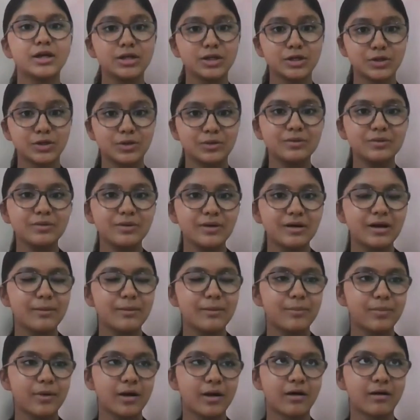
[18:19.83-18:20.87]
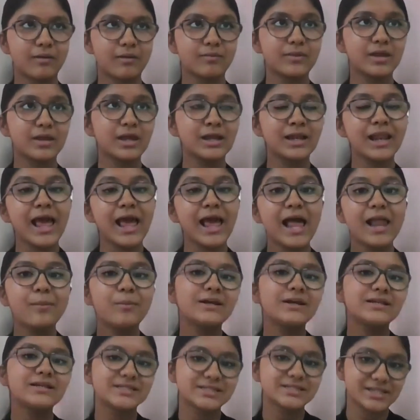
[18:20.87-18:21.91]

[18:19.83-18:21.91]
It'll help us